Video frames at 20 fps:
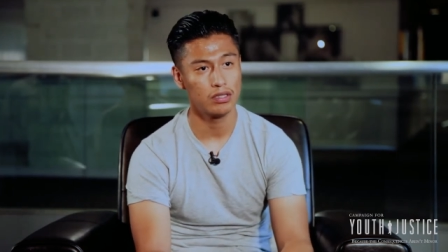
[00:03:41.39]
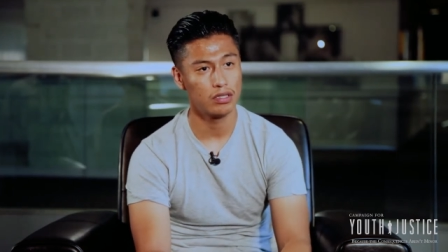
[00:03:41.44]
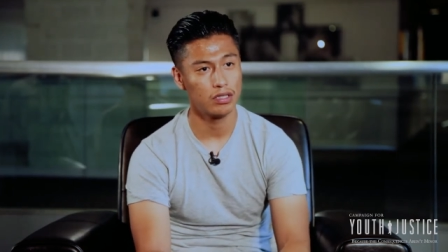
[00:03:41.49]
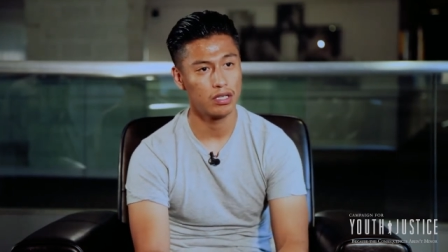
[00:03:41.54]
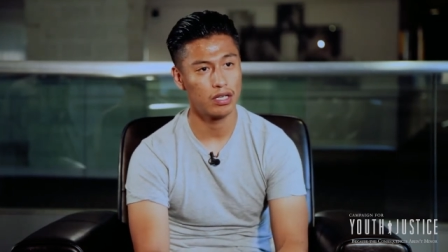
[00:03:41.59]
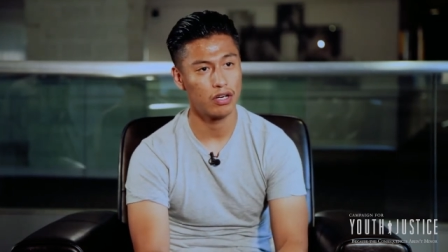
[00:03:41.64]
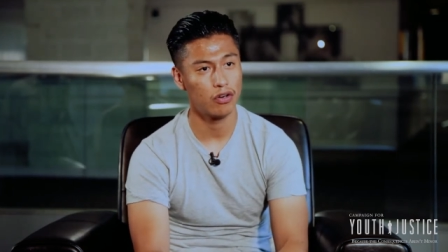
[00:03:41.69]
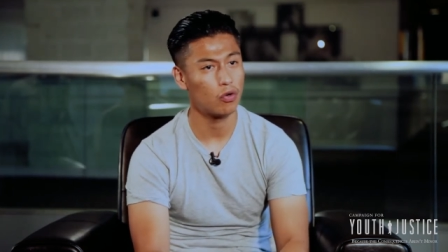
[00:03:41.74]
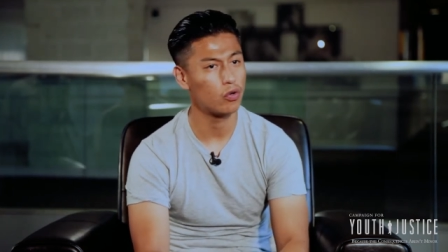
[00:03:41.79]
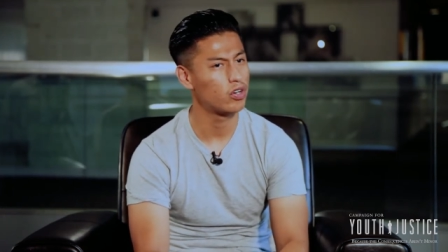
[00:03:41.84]

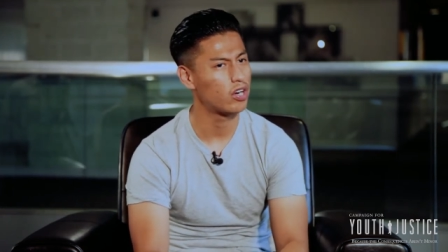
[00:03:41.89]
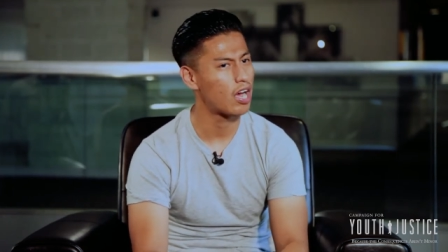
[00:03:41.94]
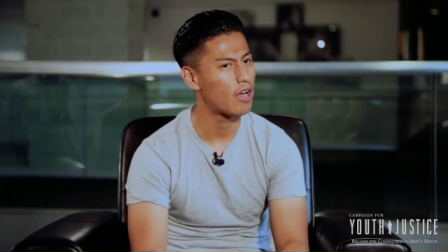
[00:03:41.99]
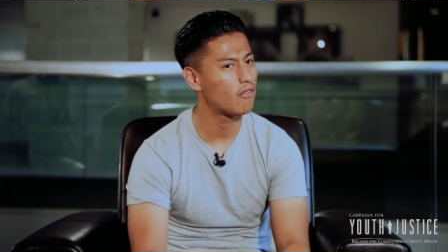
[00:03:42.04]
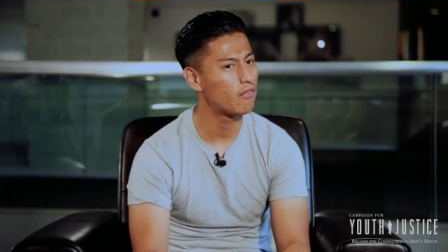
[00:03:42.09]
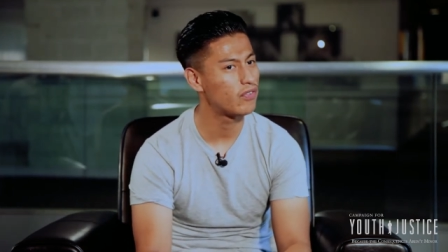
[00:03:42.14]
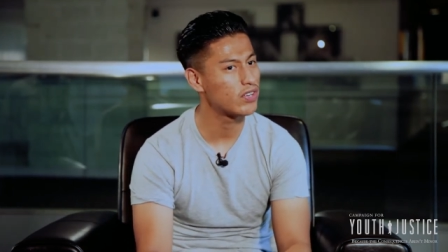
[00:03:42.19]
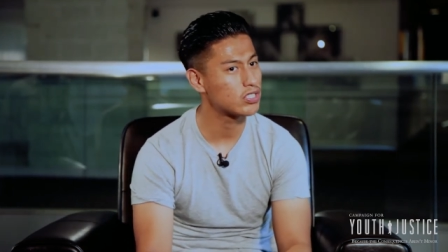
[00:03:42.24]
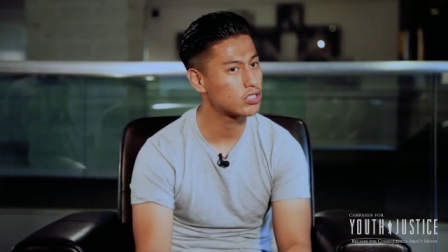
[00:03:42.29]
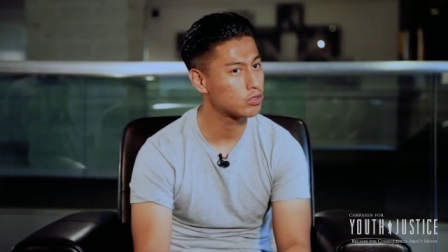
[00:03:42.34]
Uh, or
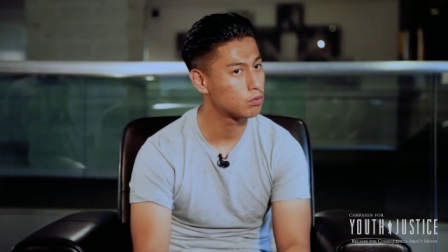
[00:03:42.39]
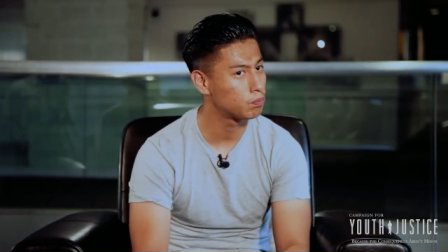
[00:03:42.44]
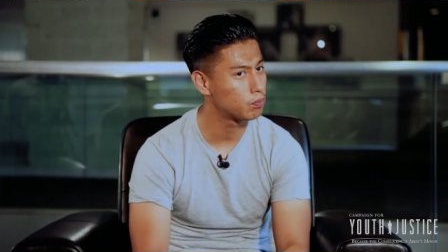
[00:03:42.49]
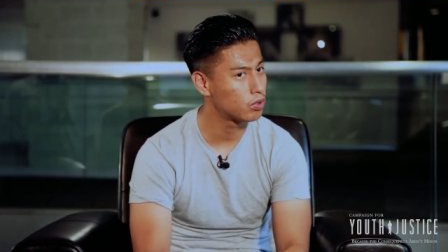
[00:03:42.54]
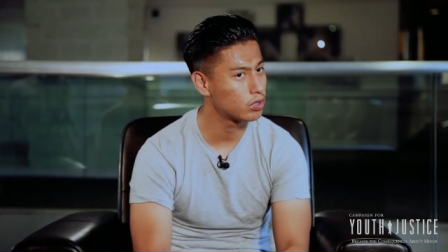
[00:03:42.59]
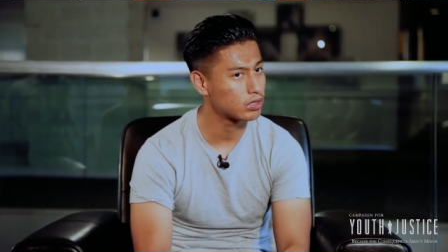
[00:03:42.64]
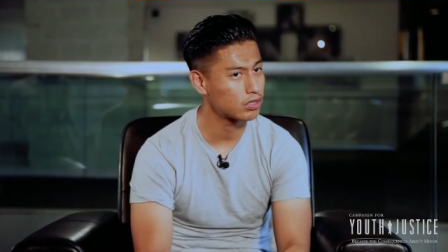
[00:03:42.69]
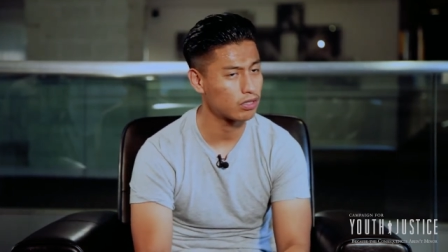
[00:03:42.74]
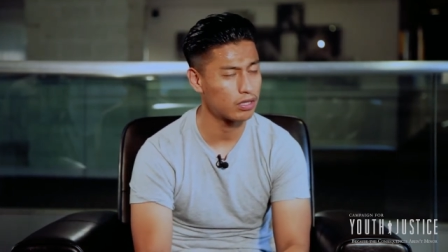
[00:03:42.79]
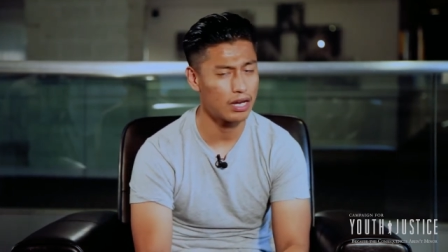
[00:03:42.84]
non-fiction
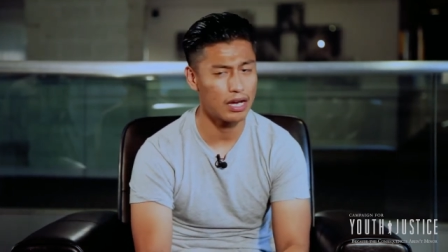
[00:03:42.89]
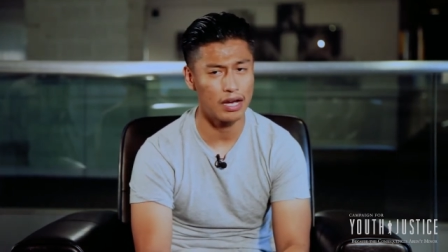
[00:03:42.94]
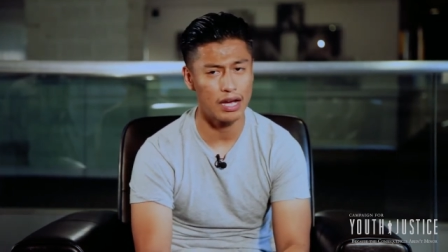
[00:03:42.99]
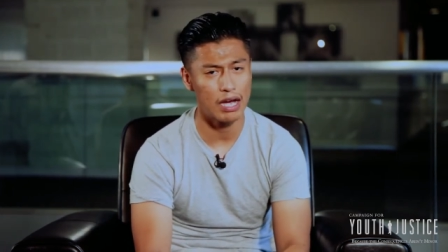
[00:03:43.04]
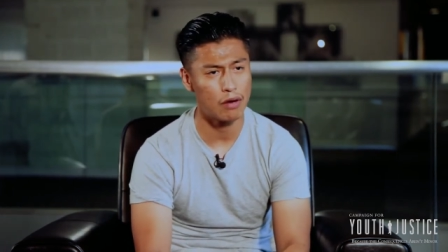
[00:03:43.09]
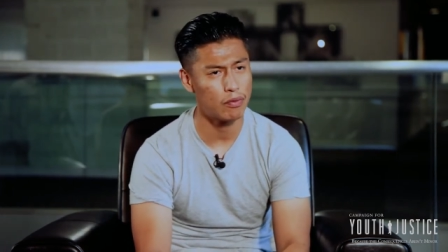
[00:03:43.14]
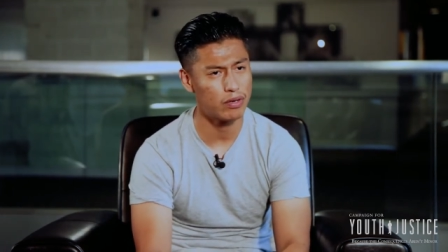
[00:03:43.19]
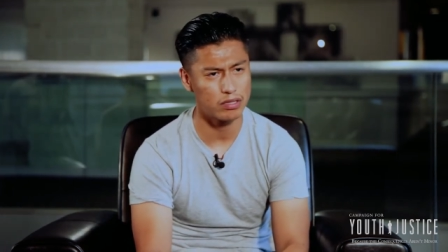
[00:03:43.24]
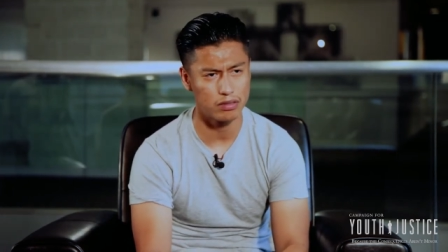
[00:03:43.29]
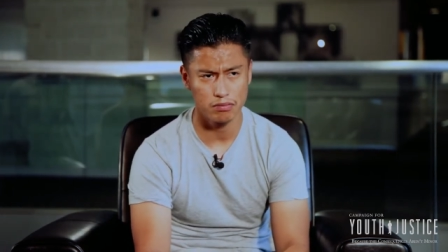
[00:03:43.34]
books. I,
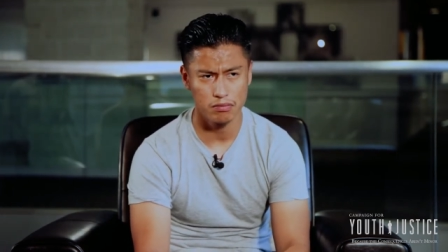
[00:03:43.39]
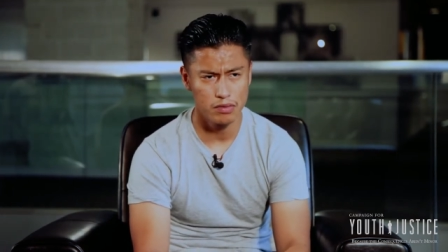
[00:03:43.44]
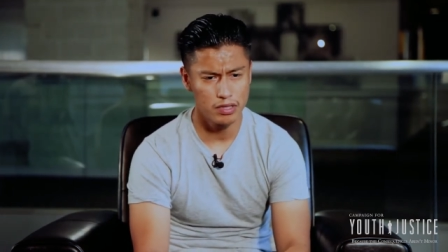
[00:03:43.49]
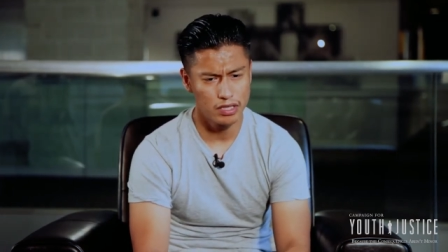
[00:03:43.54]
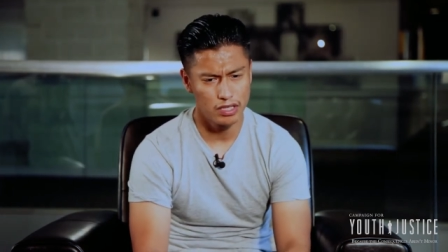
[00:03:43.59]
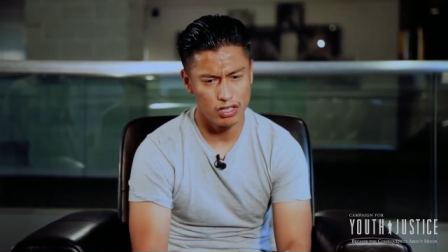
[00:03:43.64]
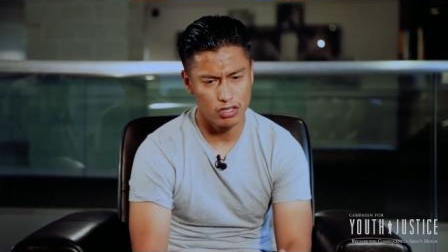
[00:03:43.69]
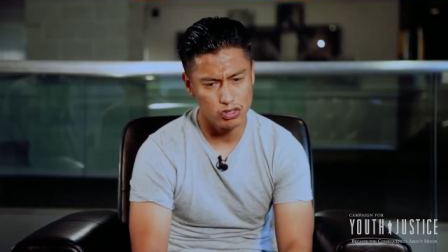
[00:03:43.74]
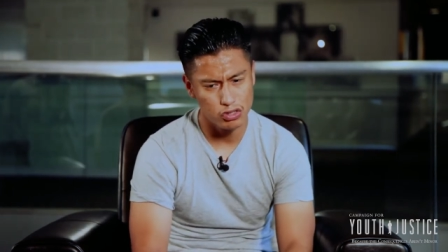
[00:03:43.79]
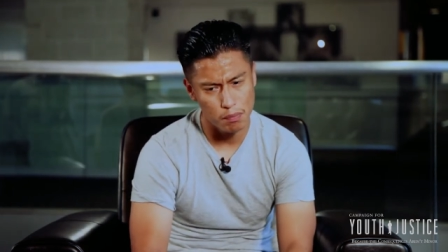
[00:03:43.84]
read
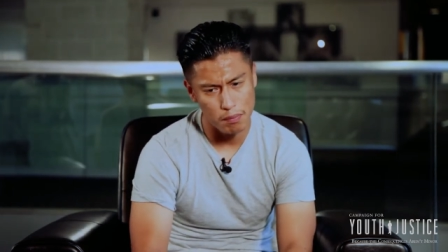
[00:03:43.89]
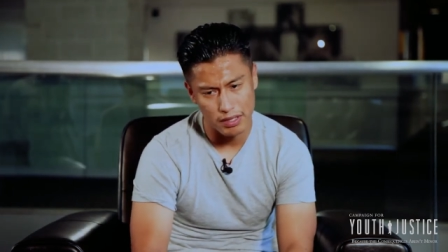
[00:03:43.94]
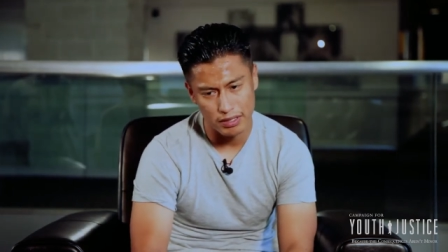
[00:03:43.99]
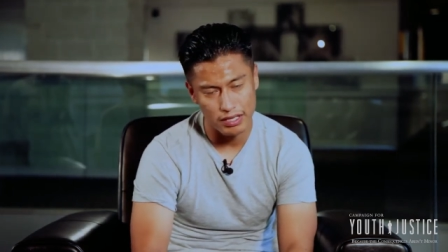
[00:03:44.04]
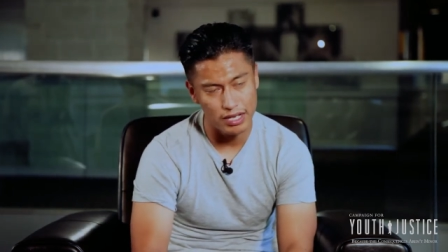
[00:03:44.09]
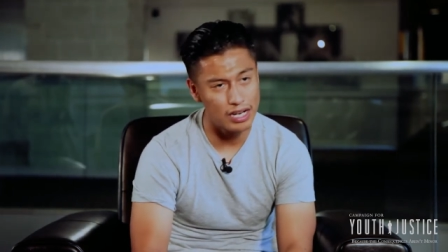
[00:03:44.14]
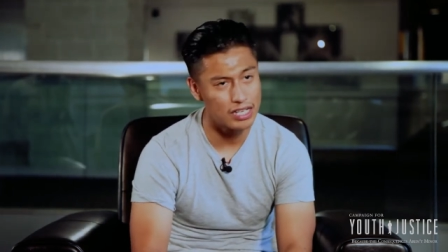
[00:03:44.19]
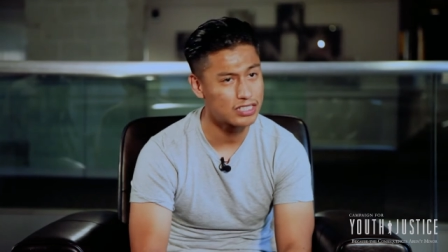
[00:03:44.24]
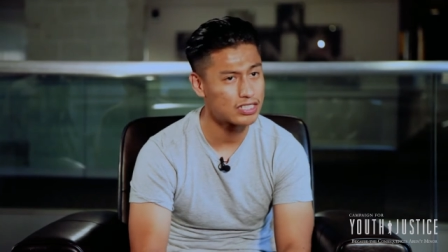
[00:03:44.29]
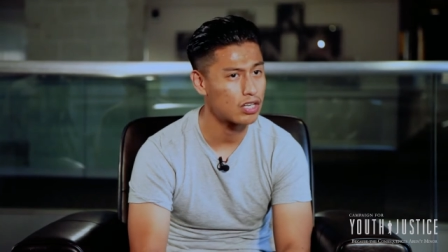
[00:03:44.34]
Nelson
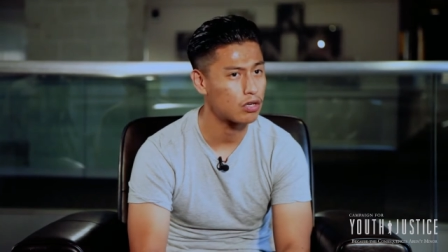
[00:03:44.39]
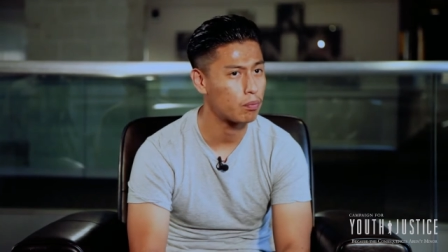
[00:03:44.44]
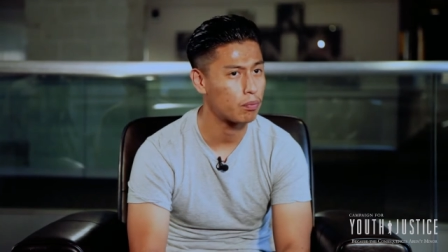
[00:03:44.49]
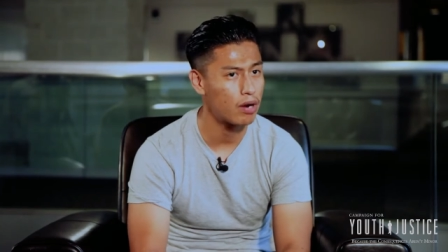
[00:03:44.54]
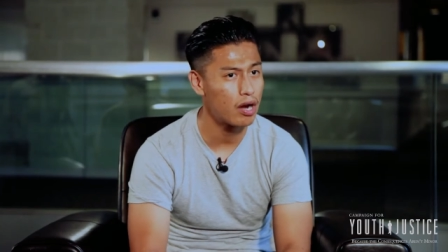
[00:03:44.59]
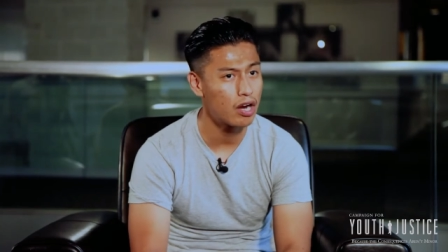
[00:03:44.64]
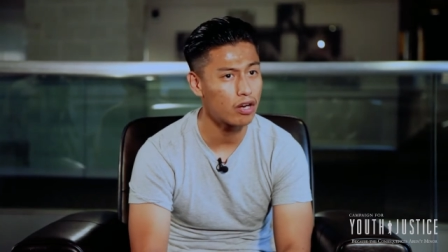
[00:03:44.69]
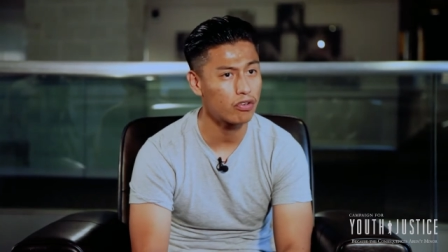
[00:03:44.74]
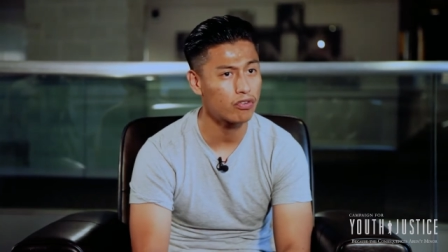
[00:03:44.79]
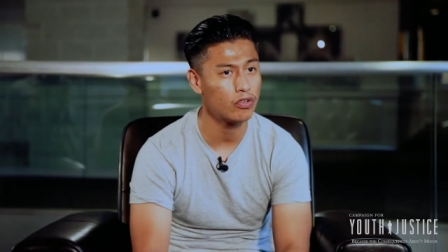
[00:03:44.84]
Mandela's
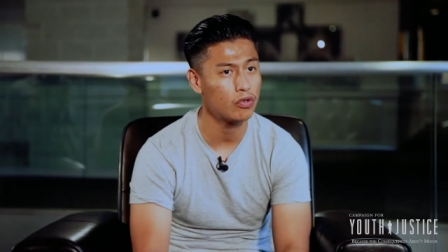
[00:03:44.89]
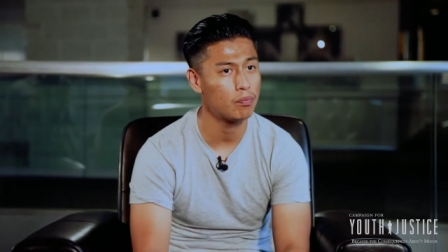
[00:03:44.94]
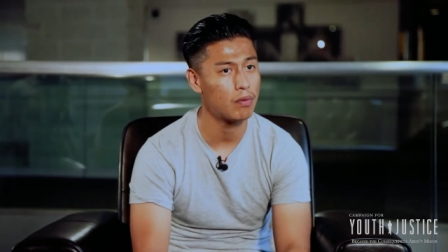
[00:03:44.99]
autobiography,